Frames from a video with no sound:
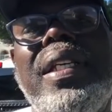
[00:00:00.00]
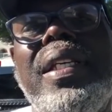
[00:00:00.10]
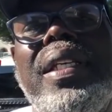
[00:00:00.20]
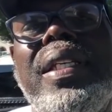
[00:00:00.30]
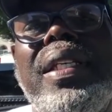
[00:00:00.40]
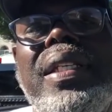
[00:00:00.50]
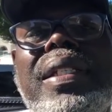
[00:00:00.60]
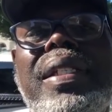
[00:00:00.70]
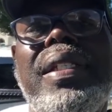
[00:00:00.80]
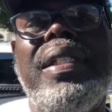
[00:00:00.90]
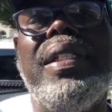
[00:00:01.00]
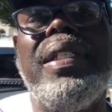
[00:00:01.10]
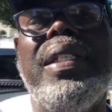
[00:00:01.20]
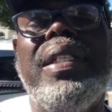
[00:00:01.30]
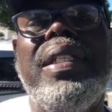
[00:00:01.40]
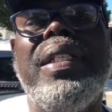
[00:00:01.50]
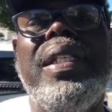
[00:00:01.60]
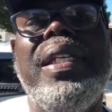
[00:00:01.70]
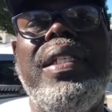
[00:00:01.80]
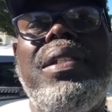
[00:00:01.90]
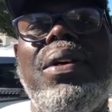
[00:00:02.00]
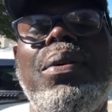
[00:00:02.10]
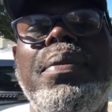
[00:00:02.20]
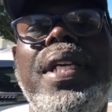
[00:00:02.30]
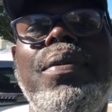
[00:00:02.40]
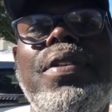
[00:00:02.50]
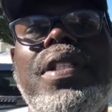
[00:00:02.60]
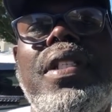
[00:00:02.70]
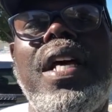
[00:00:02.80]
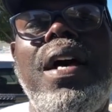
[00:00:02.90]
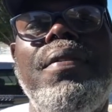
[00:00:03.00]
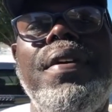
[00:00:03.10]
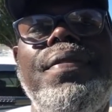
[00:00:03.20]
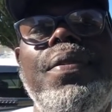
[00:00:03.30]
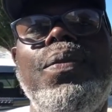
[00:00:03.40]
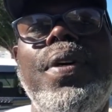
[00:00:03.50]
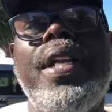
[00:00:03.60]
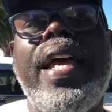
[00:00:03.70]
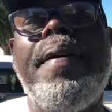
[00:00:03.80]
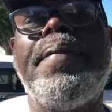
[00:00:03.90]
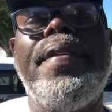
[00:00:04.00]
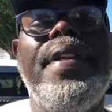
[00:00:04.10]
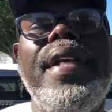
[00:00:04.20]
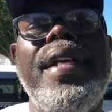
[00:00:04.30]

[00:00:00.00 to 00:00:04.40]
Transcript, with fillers: He, he told me he was sorry for what happened,